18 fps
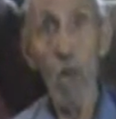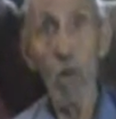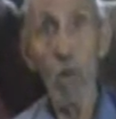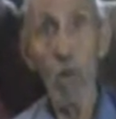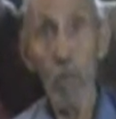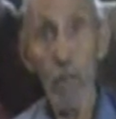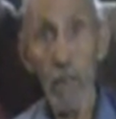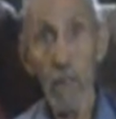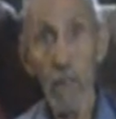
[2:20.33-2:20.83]

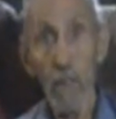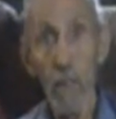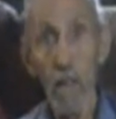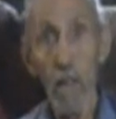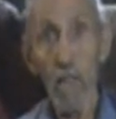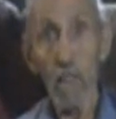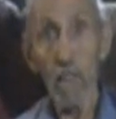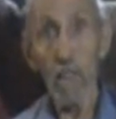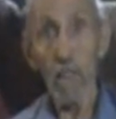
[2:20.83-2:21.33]

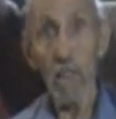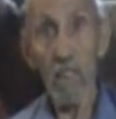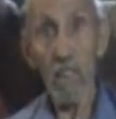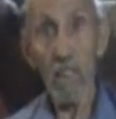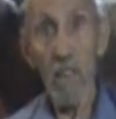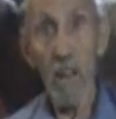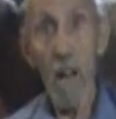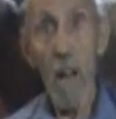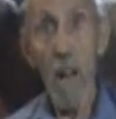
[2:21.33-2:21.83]

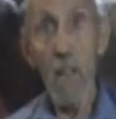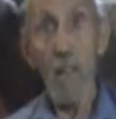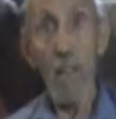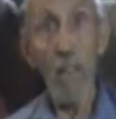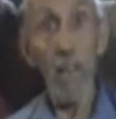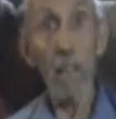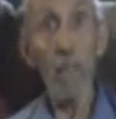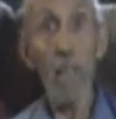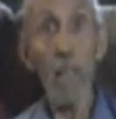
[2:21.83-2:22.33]
realizing
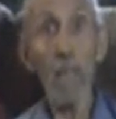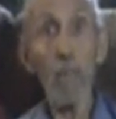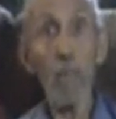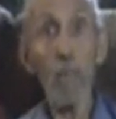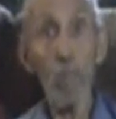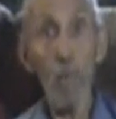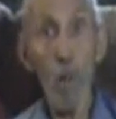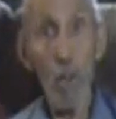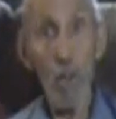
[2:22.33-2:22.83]
that a lot
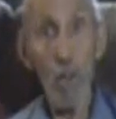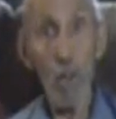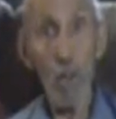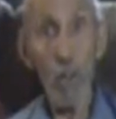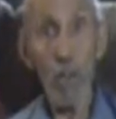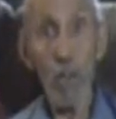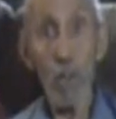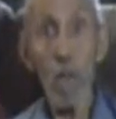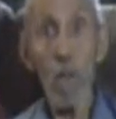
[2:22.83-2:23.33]
of
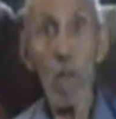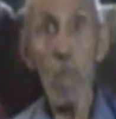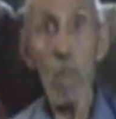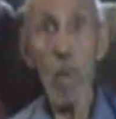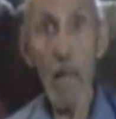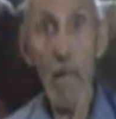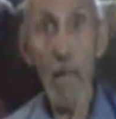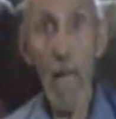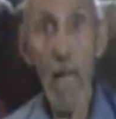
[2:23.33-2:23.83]
murder,
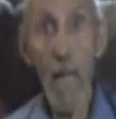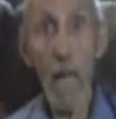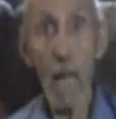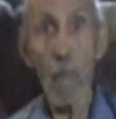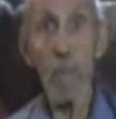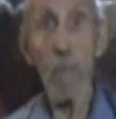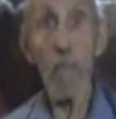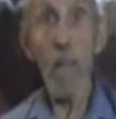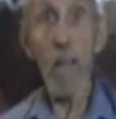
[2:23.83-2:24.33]

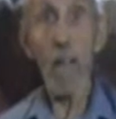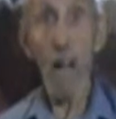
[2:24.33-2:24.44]
mayhem,